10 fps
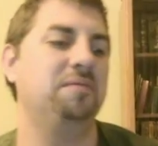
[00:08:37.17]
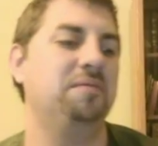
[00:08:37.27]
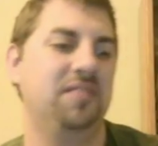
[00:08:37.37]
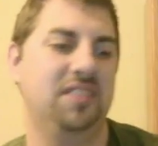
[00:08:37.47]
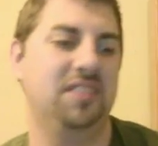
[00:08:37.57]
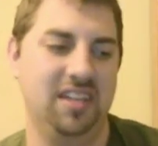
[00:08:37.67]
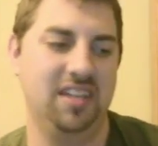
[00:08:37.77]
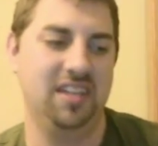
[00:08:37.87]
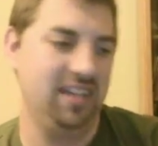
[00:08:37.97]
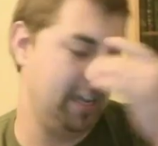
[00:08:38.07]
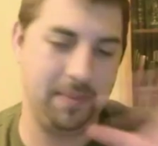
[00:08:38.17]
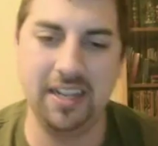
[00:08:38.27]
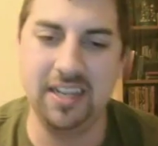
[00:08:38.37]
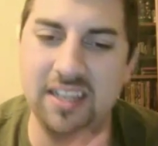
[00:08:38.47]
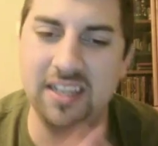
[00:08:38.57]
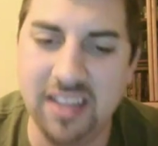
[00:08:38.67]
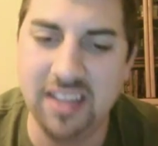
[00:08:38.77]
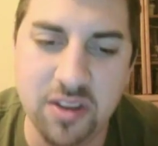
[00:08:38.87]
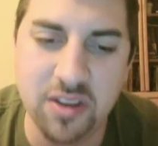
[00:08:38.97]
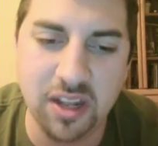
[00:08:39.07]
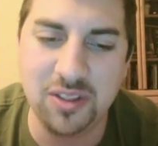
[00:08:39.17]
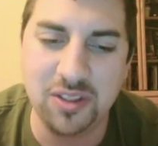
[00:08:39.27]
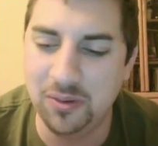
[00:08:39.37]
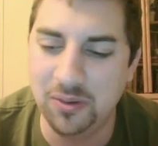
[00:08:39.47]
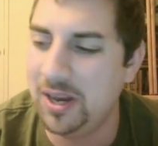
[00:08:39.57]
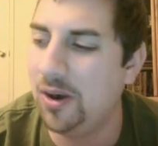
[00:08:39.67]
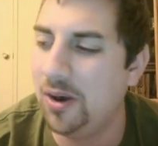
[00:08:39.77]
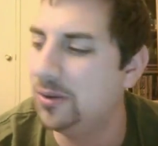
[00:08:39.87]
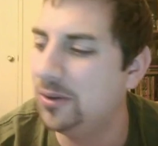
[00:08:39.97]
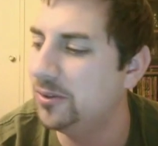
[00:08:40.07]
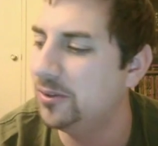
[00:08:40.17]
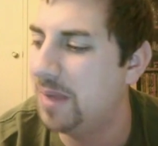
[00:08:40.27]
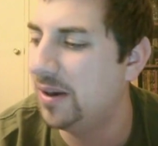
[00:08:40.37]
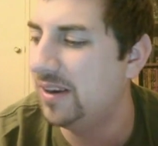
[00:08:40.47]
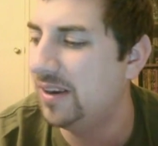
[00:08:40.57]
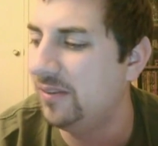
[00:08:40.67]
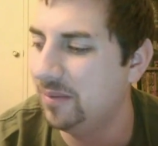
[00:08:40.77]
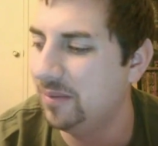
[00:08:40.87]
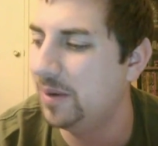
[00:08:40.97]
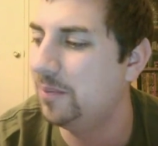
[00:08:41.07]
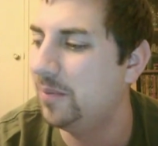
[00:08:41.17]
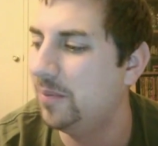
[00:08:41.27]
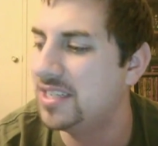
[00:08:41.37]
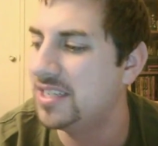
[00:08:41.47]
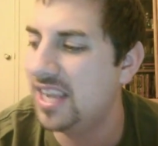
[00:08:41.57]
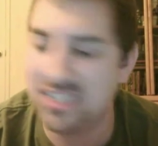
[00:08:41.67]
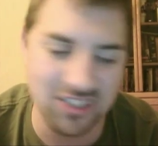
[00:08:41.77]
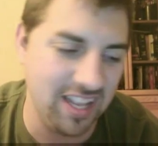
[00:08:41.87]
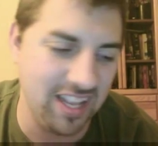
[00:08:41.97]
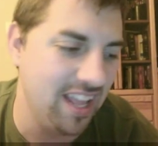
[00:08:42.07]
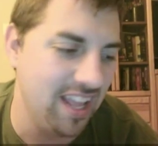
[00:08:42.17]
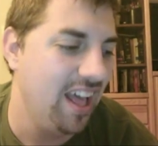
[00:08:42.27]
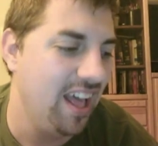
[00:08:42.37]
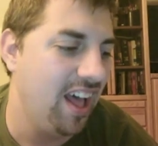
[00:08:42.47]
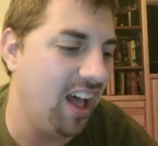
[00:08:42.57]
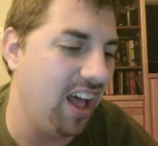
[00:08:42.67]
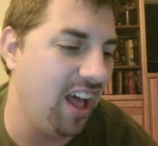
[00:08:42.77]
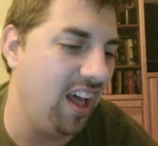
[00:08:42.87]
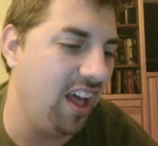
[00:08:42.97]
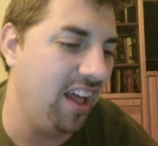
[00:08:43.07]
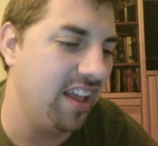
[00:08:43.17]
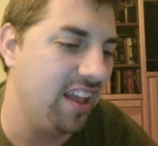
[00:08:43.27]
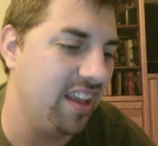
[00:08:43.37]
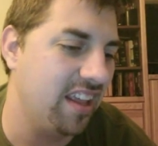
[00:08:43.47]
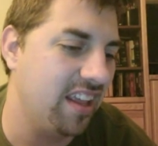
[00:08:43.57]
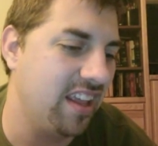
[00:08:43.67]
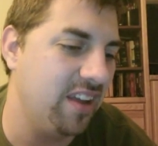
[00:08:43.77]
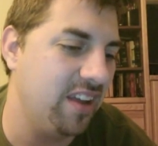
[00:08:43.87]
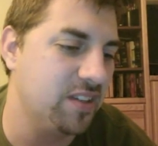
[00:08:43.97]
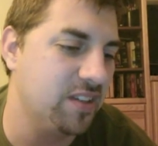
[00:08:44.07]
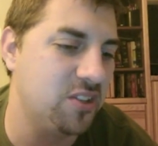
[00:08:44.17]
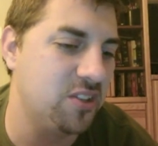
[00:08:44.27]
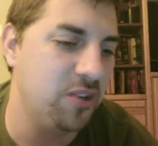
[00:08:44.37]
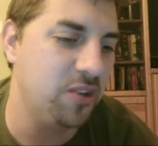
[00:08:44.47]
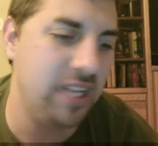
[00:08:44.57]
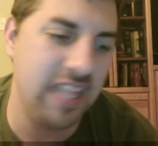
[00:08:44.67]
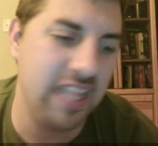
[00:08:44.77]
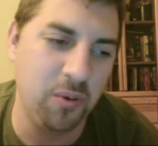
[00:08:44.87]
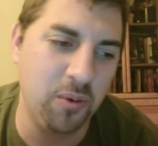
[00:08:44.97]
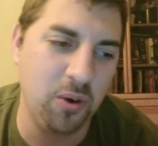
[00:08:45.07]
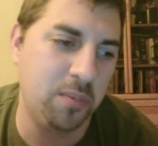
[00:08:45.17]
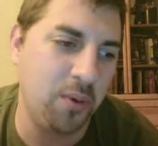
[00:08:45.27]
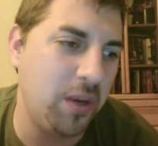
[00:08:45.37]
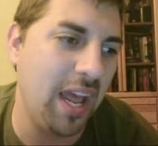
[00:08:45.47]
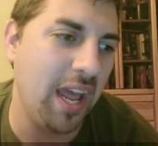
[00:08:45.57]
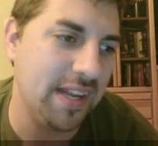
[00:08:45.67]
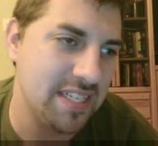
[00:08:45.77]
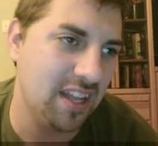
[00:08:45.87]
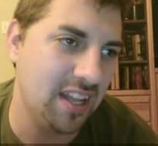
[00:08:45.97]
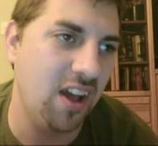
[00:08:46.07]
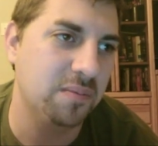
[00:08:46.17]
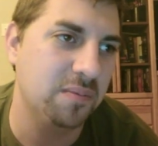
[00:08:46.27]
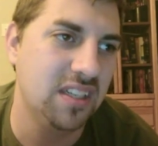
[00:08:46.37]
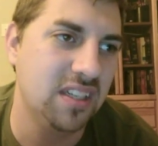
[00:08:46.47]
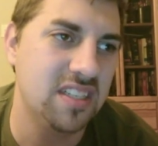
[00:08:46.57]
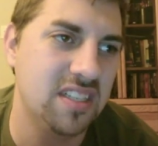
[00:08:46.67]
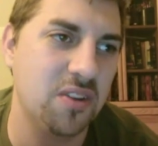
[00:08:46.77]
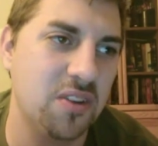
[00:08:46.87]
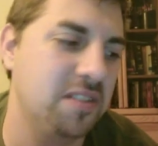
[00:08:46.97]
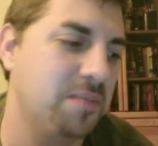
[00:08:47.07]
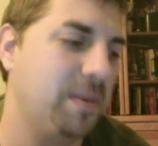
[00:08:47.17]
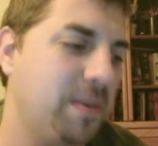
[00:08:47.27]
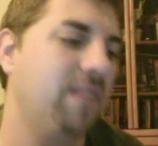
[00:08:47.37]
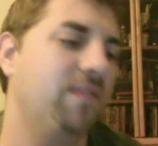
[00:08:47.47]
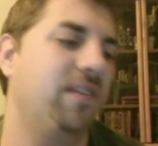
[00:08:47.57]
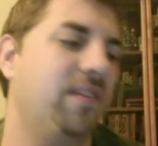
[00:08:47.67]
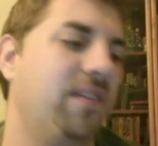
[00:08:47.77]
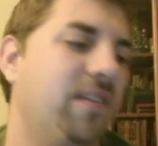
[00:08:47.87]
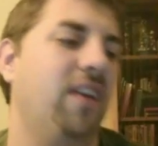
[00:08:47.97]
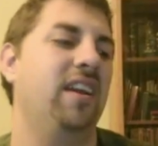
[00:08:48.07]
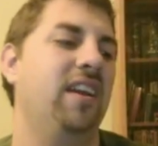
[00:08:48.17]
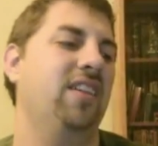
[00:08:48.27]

yeah, it's a big thing. You can read articles about it and everything, but essentially, he was doing that more in protest. So he's being very like,